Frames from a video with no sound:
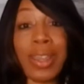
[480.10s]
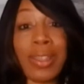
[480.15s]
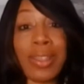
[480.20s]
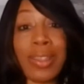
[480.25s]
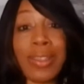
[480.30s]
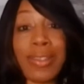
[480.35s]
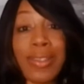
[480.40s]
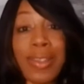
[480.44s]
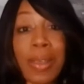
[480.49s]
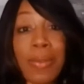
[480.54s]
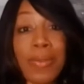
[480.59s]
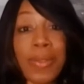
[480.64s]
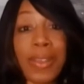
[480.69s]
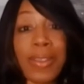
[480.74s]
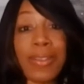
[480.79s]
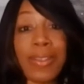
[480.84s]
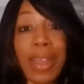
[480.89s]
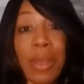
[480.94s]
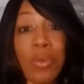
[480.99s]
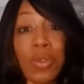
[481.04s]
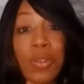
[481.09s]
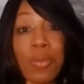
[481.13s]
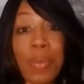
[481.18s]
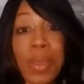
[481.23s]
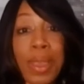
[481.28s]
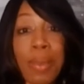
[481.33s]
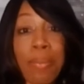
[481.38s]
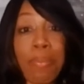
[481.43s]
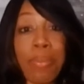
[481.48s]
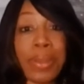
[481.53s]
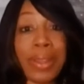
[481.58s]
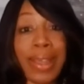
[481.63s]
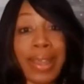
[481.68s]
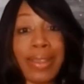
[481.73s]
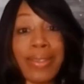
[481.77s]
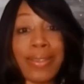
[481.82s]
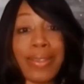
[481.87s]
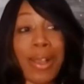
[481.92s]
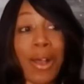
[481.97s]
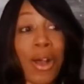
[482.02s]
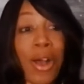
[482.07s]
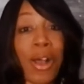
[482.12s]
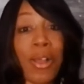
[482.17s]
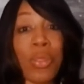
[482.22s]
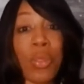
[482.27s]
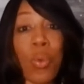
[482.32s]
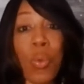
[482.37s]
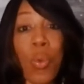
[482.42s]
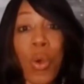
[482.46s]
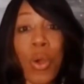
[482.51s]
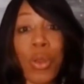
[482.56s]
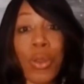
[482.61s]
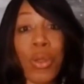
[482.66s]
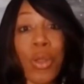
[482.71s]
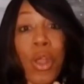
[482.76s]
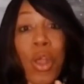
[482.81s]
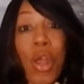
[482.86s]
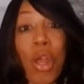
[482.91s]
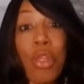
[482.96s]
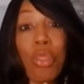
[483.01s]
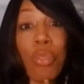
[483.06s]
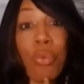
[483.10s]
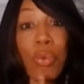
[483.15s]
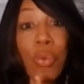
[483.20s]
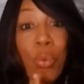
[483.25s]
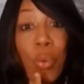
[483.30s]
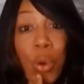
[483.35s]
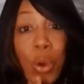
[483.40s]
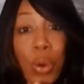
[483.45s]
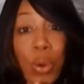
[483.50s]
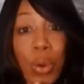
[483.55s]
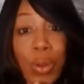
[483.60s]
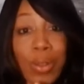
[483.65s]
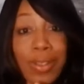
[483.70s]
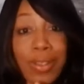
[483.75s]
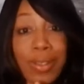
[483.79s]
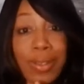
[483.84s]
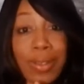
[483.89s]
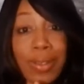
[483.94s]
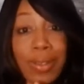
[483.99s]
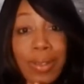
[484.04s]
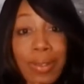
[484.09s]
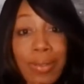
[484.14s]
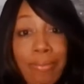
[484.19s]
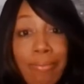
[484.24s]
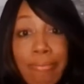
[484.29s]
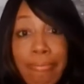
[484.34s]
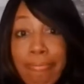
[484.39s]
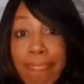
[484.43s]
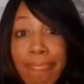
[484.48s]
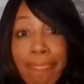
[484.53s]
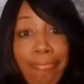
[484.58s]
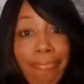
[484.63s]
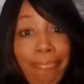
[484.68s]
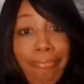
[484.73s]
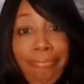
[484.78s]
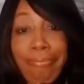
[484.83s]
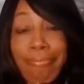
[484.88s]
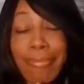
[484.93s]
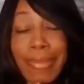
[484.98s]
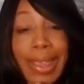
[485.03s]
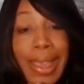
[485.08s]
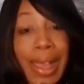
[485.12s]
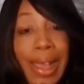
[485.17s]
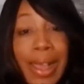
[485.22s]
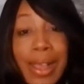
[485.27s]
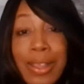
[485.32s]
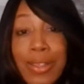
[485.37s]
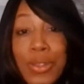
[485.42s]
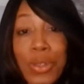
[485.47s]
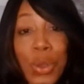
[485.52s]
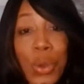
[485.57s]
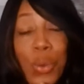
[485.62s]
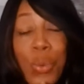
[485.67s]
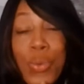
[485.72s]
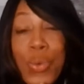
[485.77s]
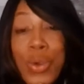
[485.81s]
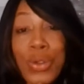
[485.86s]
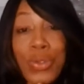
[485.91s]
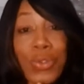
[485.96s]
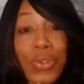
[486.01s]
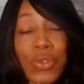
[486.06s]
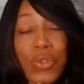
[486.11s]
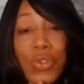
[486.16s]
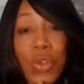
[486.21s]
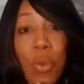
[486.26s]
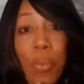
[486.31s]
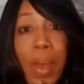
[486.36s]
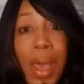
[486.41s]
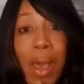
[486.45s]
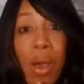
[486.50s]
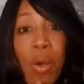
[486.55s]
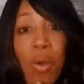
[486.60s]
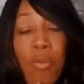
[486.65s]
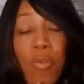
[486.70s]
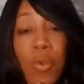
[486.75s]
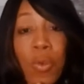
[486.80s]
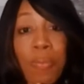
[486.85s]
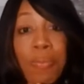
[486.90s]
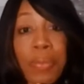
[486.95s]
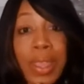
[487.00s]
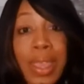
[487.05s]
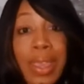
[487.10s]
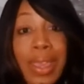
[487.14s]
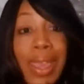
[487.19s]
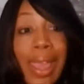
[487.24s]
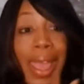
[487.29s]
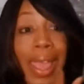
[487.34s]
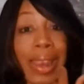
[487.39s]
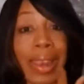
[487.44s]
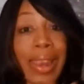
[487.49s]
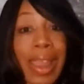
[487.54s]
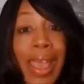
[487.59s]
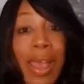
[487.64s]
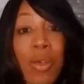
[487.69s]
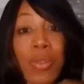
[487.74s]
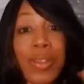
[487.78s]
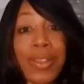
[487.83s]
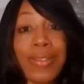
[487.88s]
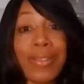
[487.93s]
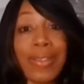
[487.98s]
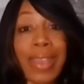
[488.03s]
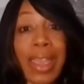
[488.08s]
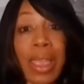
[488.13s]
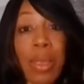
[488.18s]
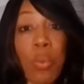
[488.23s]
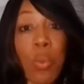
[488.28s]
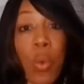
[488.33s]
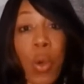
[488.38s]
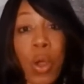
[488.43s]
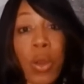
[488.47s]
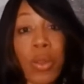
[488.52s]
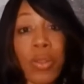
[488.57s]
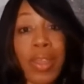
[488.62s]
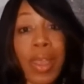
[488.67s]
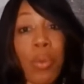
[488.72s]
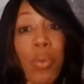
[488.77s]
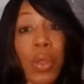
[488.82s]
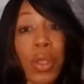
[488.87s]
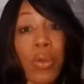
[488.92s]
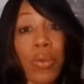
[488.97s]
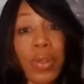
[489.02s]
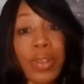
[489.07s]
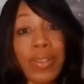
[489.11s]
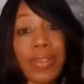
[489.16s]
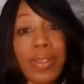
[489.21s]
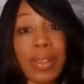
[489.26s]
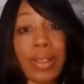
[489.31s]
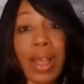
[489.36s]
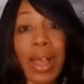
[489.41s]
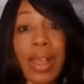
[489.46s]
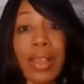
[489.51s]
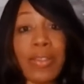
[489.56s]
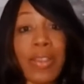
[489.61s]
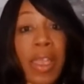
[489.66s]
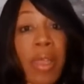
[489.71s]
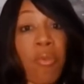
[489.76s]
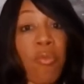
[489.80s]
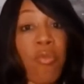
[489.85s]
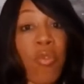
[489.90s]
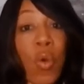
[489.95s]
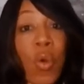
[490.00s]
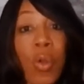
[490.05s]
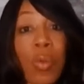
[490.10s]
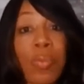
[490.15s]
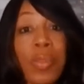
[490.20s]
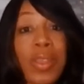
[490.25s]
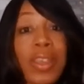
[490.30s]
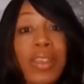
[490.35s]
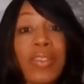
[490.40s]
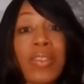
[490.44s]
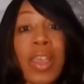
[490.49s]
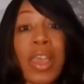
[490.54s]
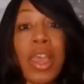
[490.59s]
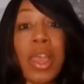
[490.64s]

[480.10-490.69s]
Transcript: and the substance that was being placed on the water through words. Guys, words are so powerful. And now the same water that would crystallize and form these